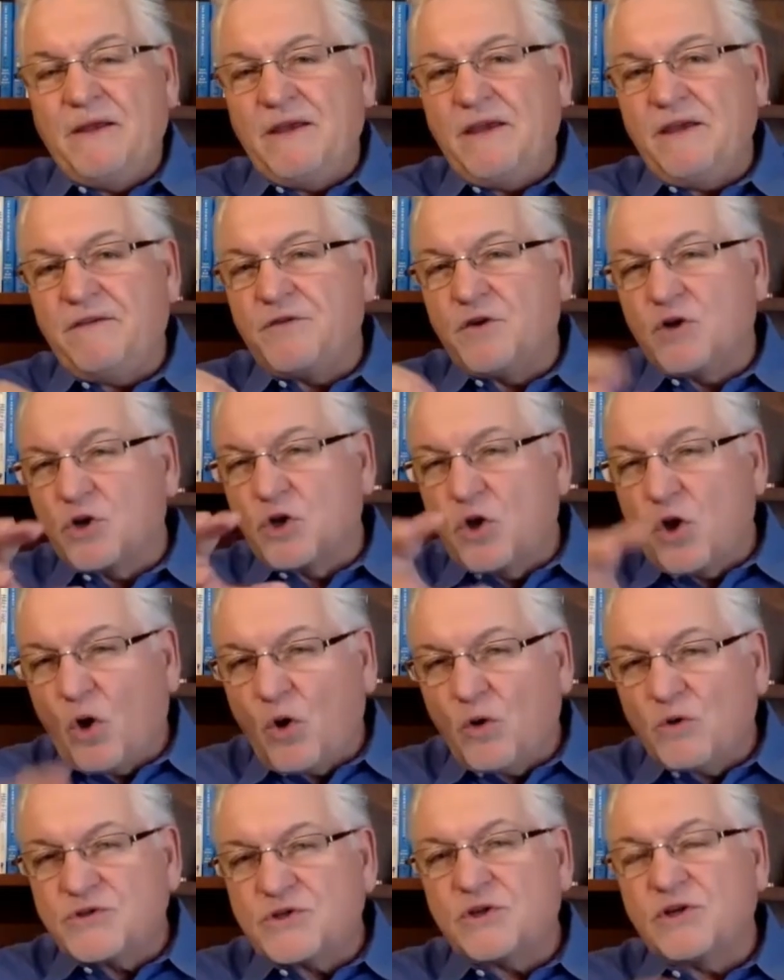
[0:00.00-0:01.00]
if your
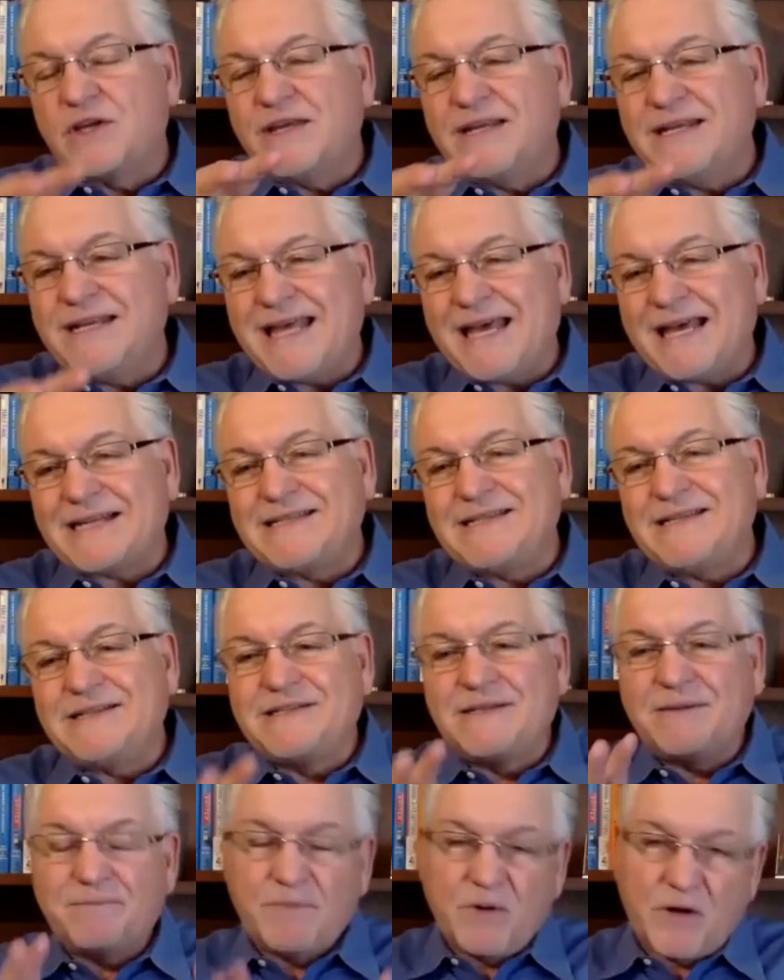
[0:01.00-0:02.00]
goals are connected
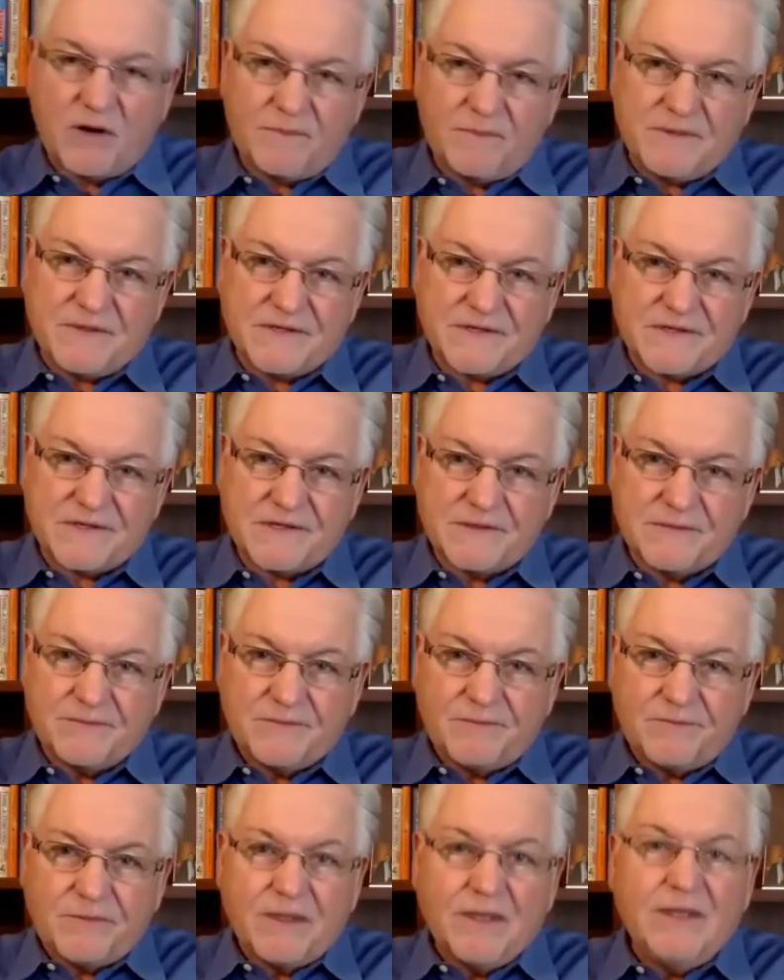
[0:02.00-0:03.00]
to purpose
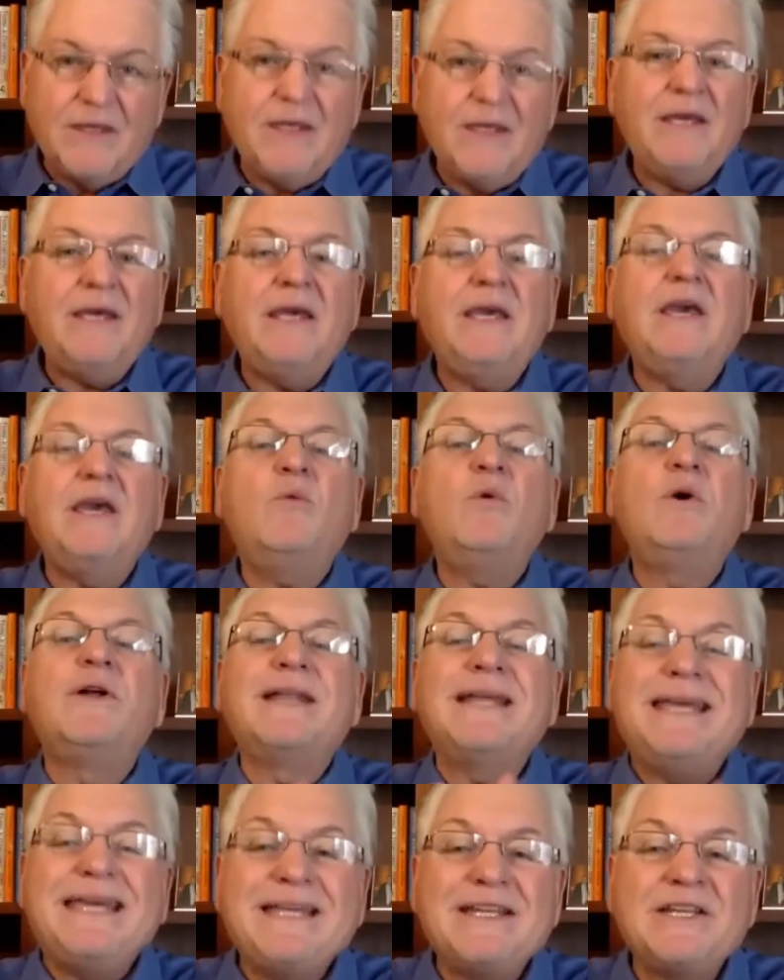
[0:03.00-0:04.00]
it
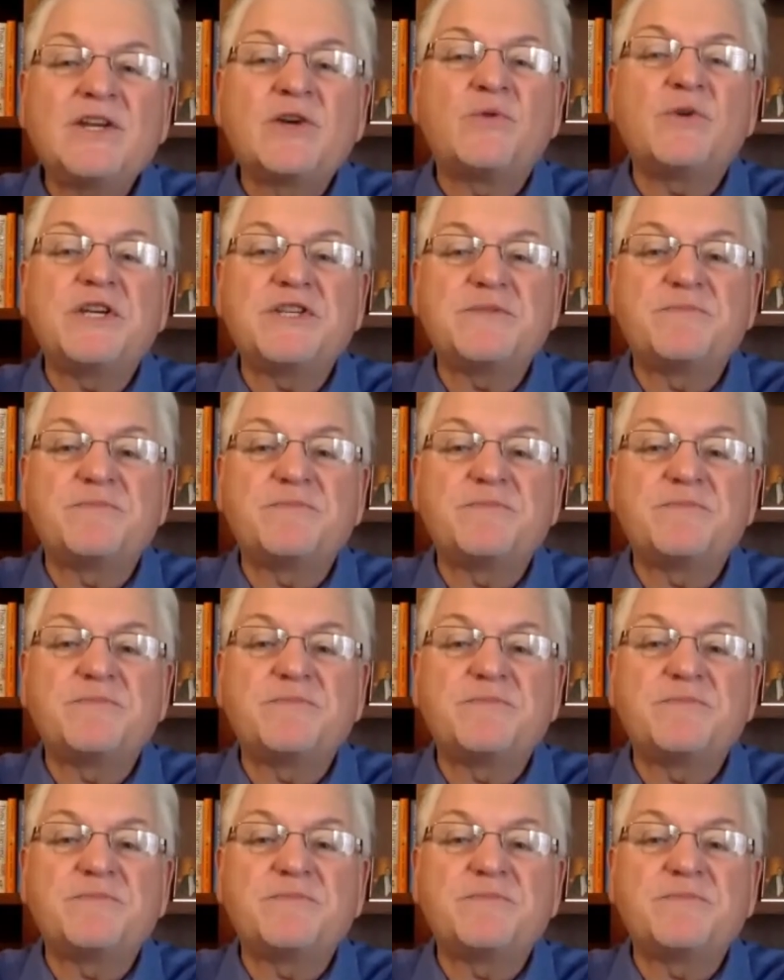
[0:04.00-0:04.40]
will increase